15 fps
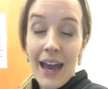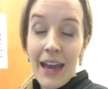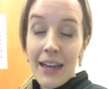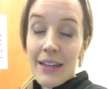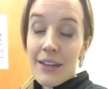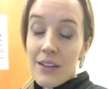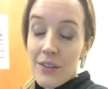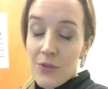
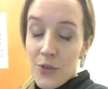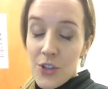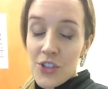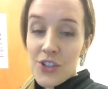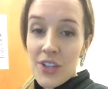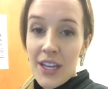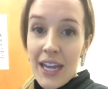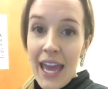I
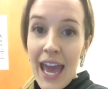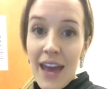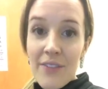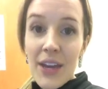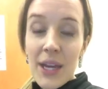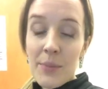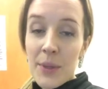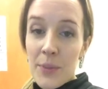unfortunately have
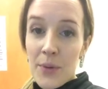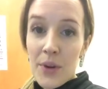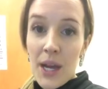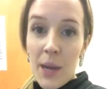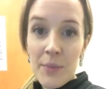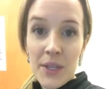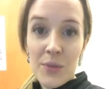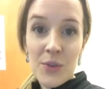had people
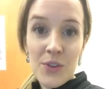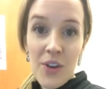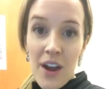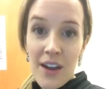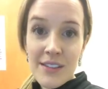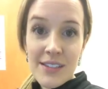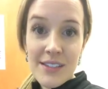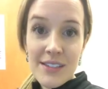come in with
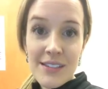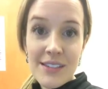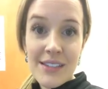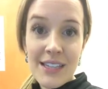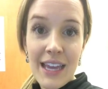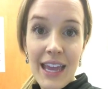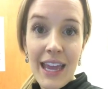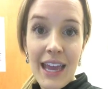
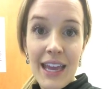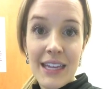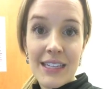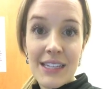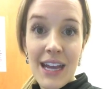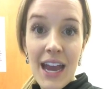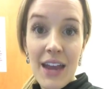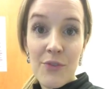CROSes,
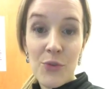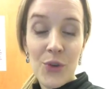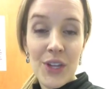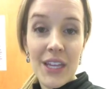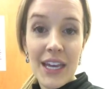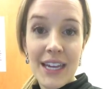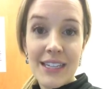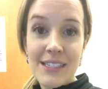and I've
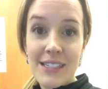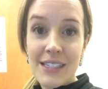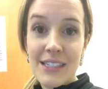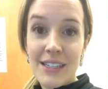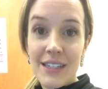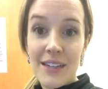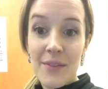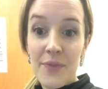realized
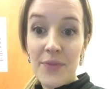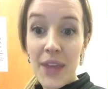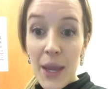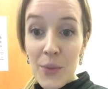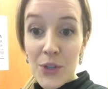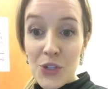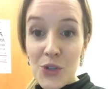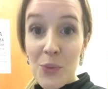they
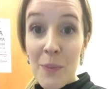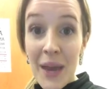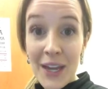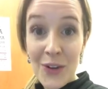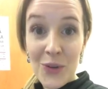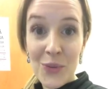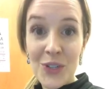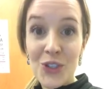would do
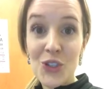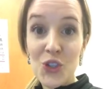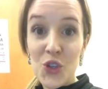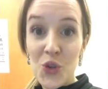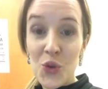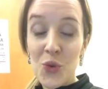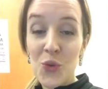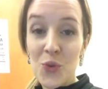better with
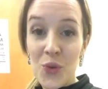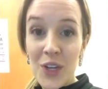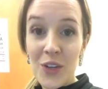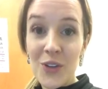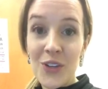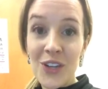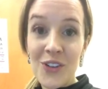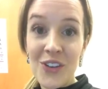two
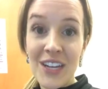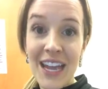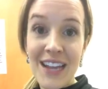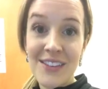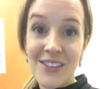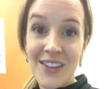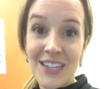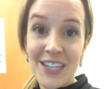real hearing
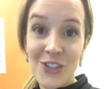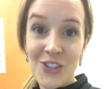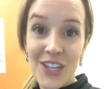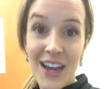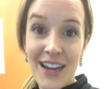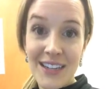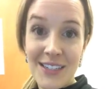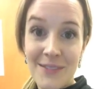aids on each
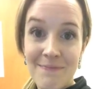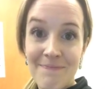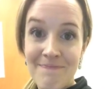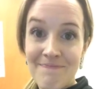side.